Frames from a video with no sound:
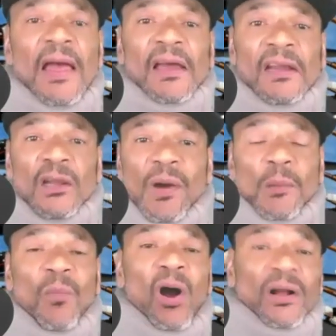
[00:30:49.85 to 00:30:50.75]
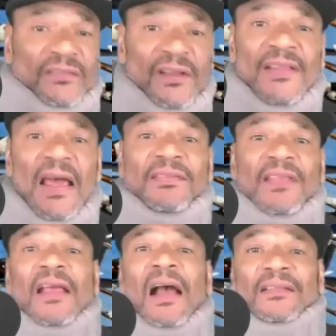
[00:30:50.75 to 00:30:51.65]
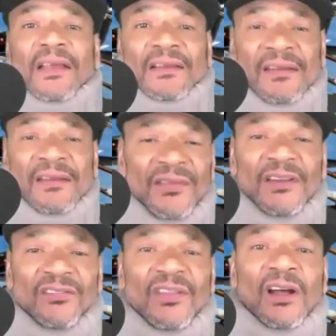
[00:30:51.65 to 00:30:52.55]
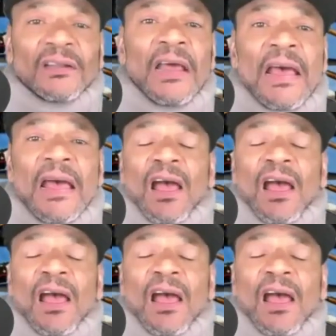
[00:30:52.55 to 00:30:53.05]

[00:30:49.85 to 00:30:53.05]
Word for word: Anyway, Mark did that. They got their kidneys done.